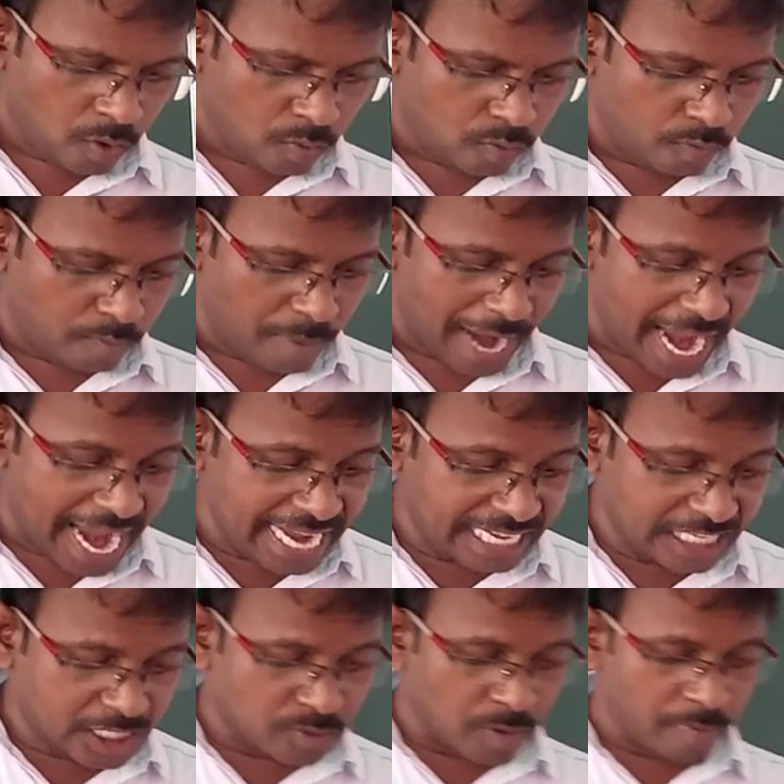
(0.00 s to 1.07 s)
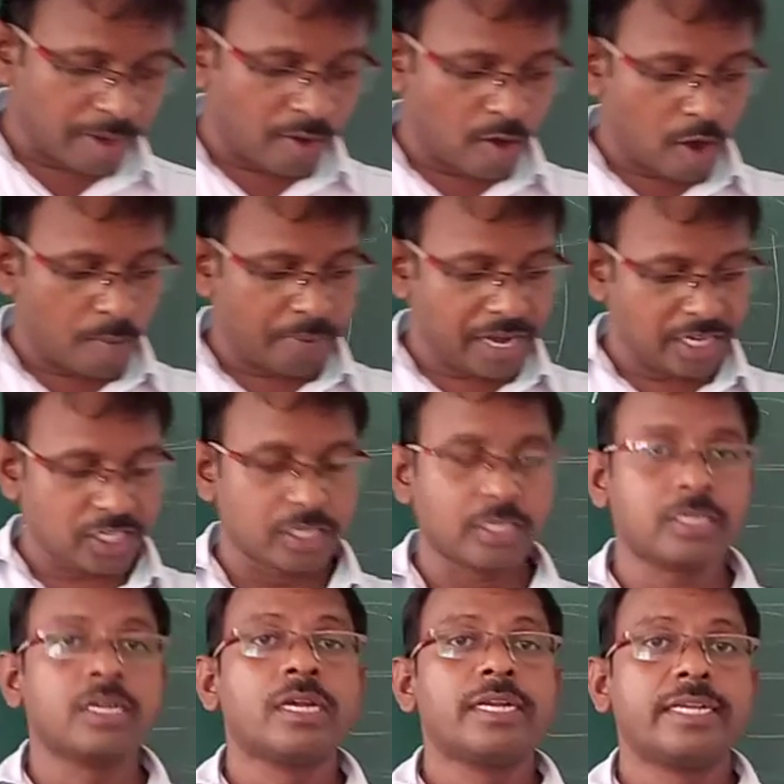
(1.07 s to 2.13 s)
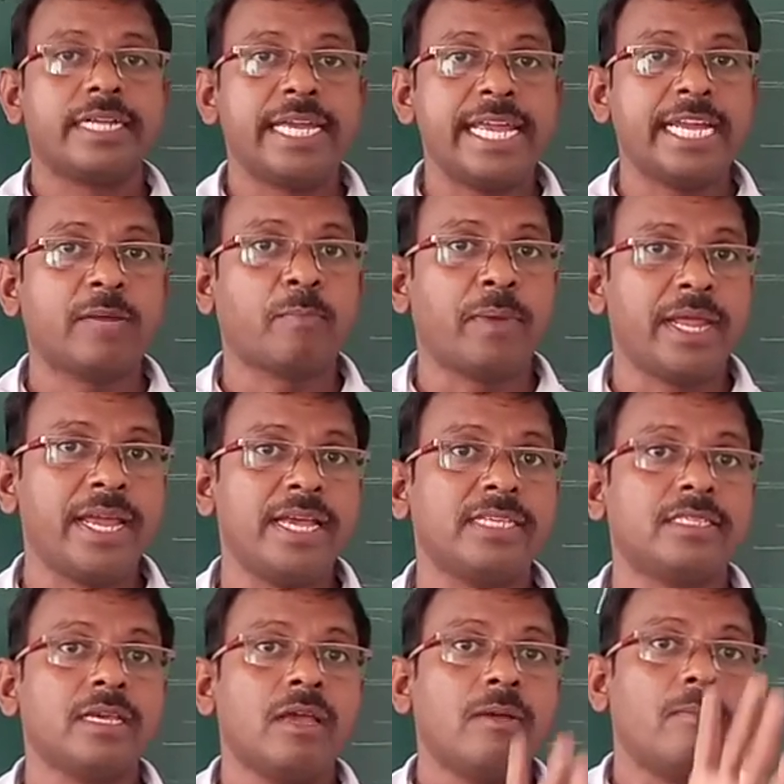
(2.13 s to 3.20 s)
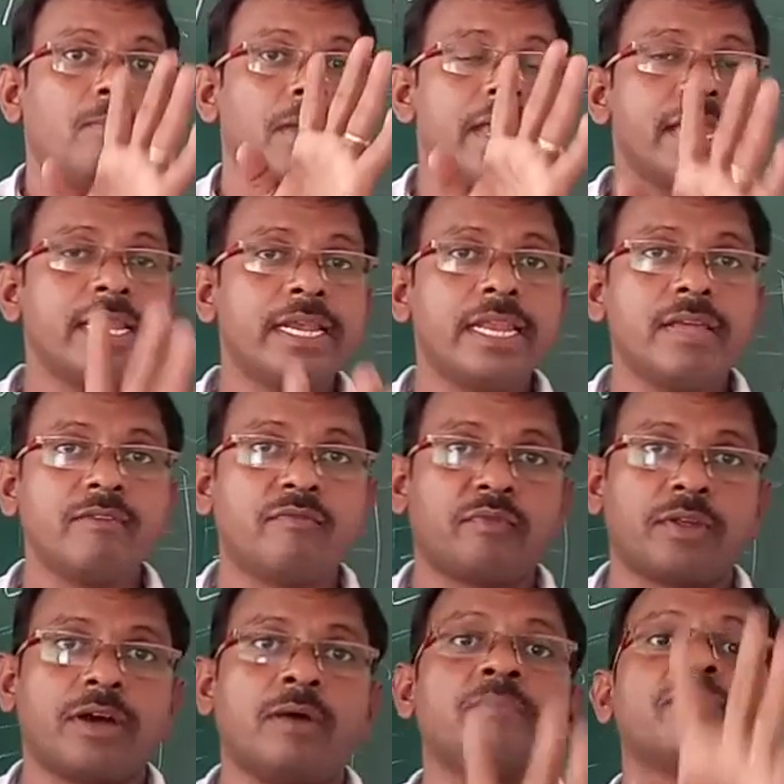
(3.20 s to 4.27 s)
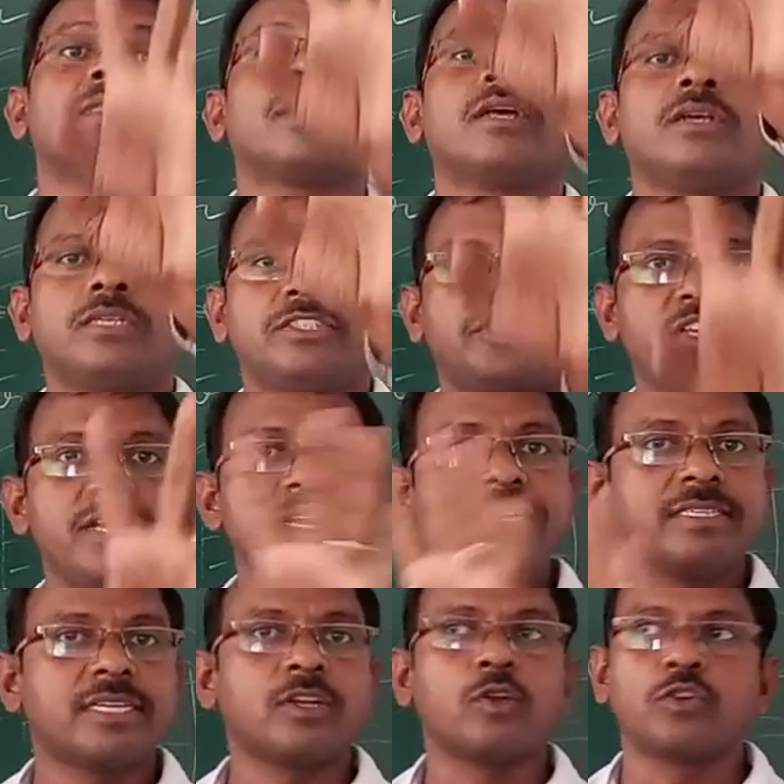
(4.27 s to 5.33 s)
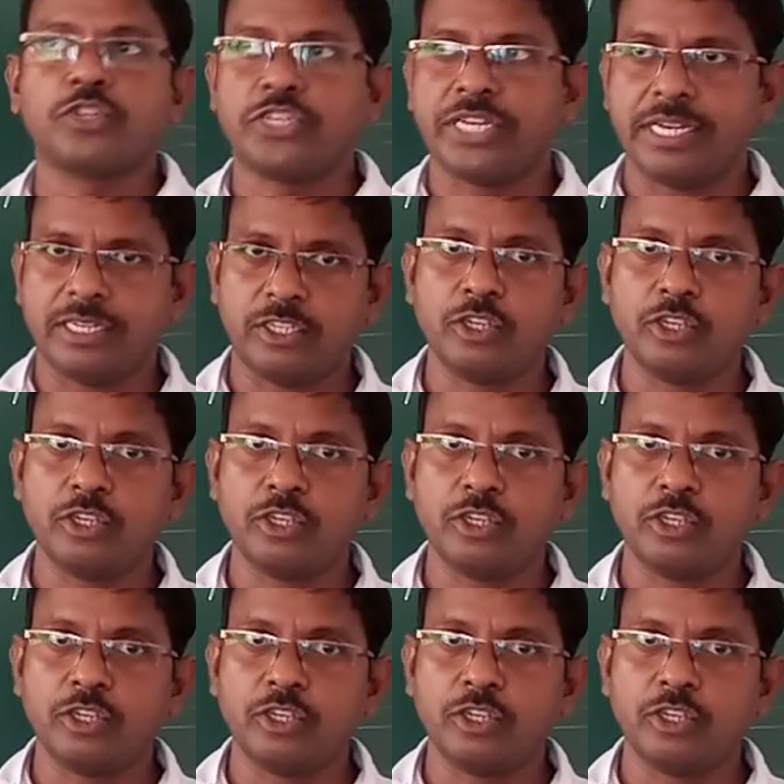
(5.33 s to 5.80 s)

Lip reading: Maximum evaporation take place mainly from seas and oceans.